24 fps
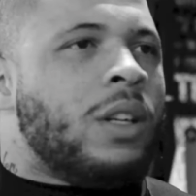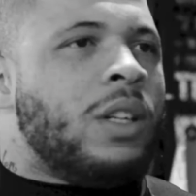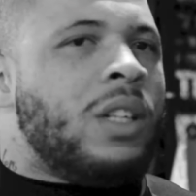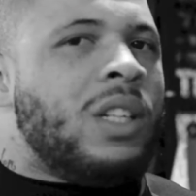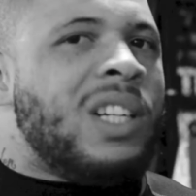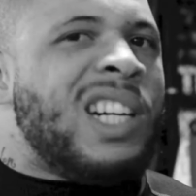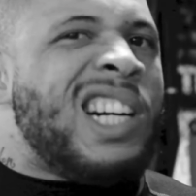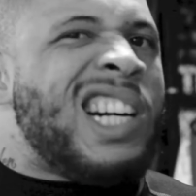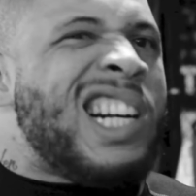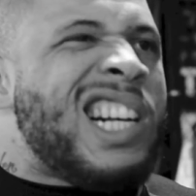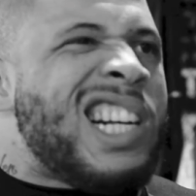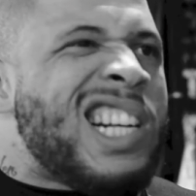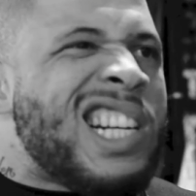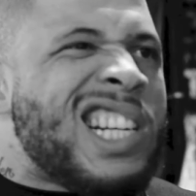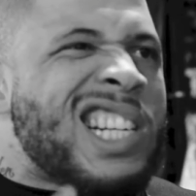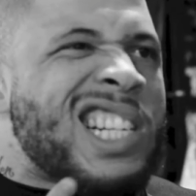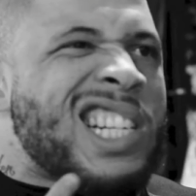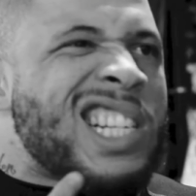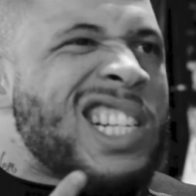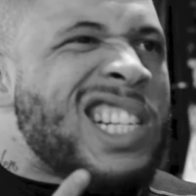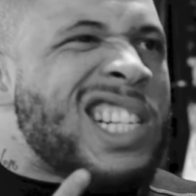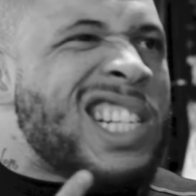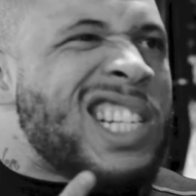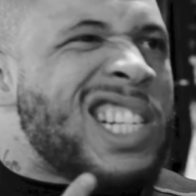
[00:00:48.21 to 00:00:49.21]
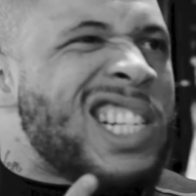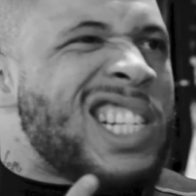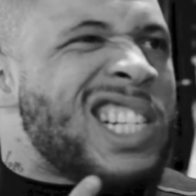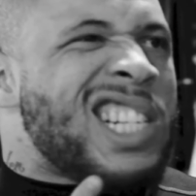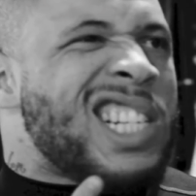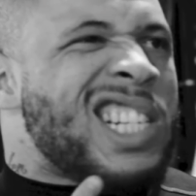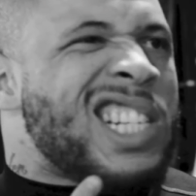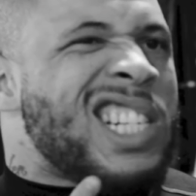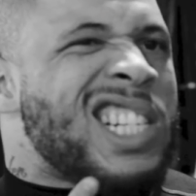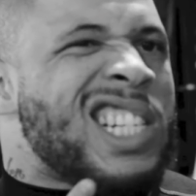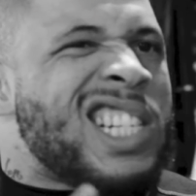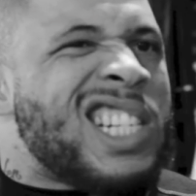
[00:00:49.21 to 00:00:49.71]
just at home one day,
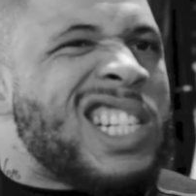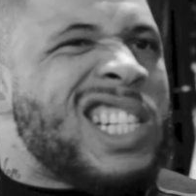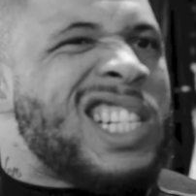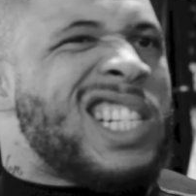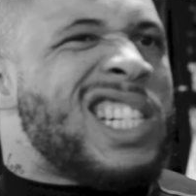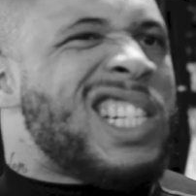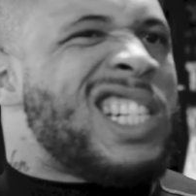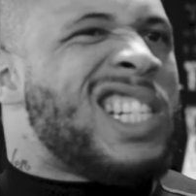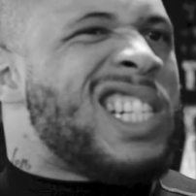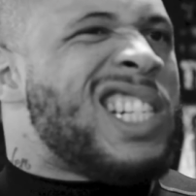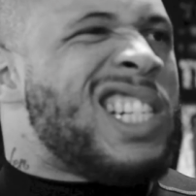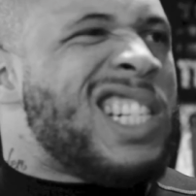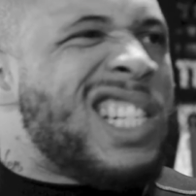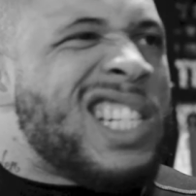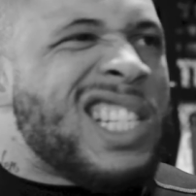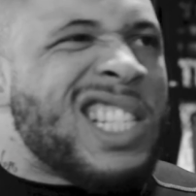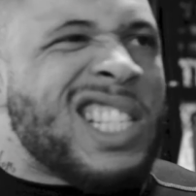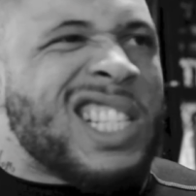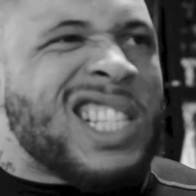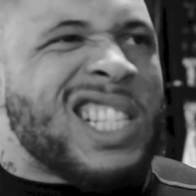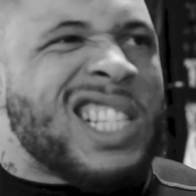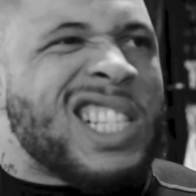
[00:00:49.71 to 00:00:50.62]
and I